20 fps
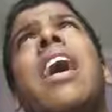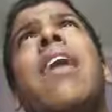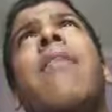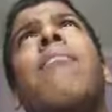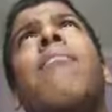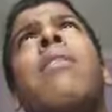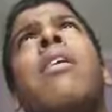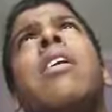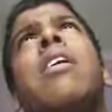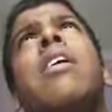
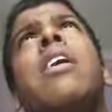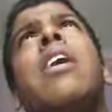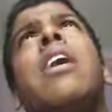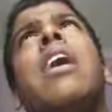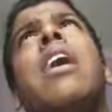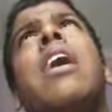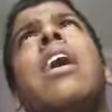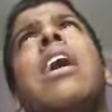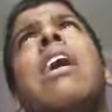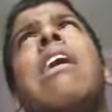I'm
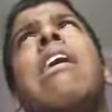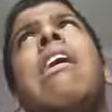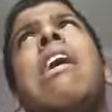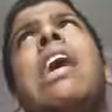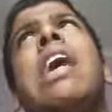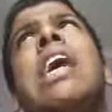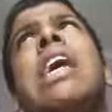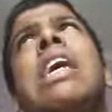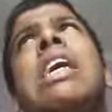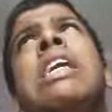
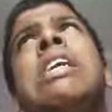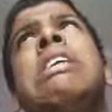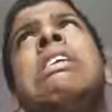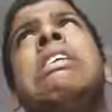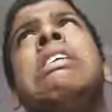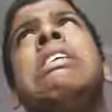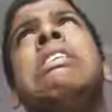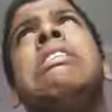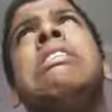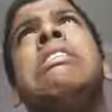uh,
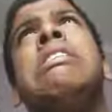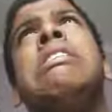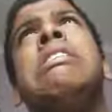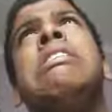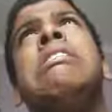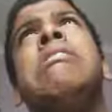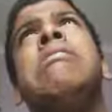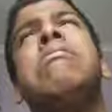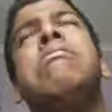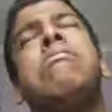
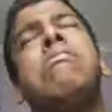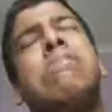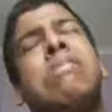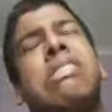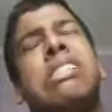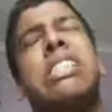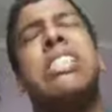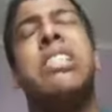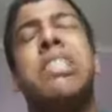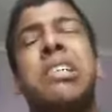man.
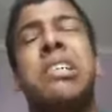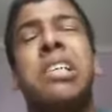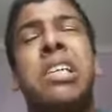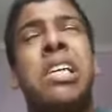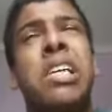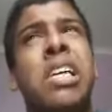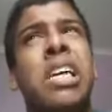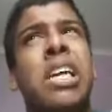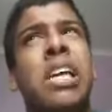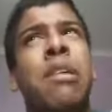Eh,
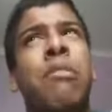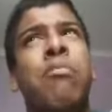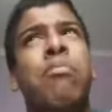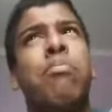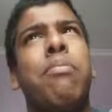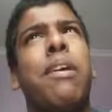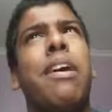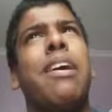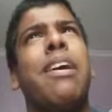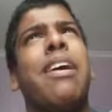
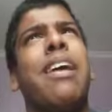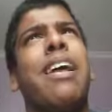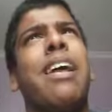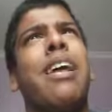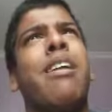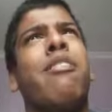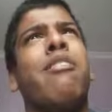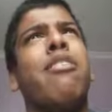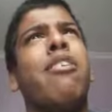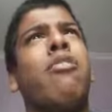but
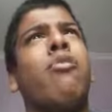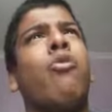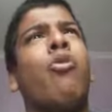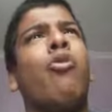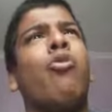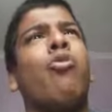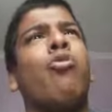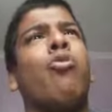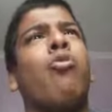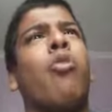it just
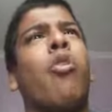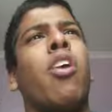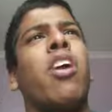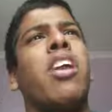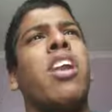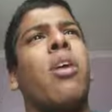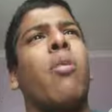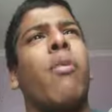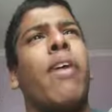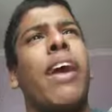feels wrong
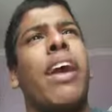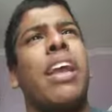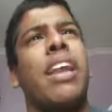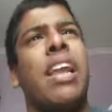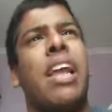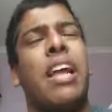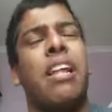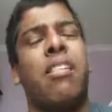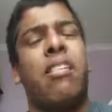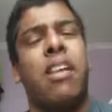in a way.
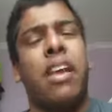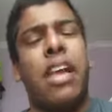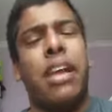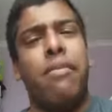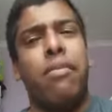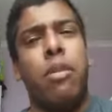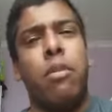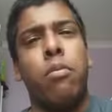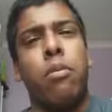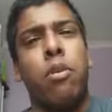Like to
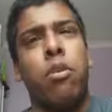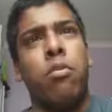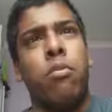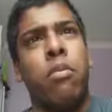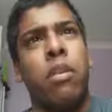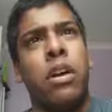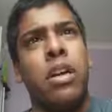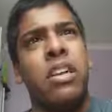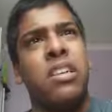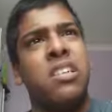give them your
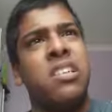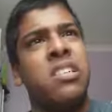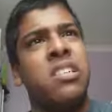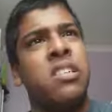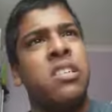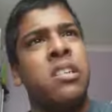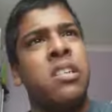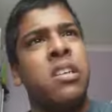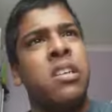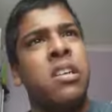
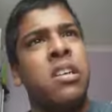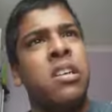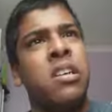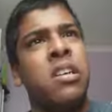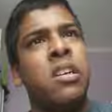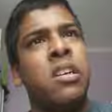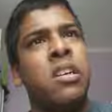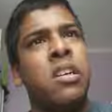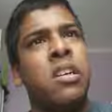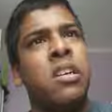merch
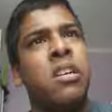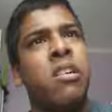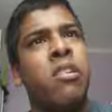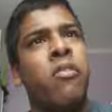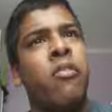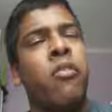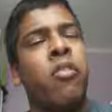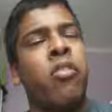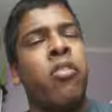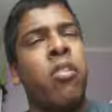
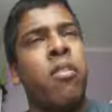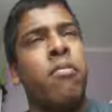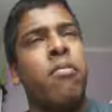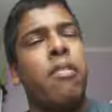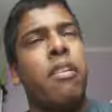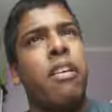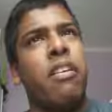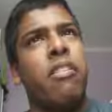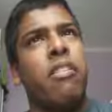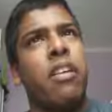for some
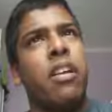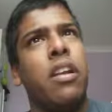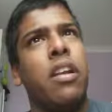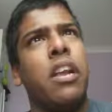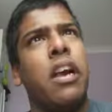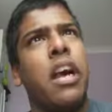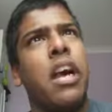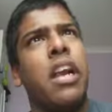reason.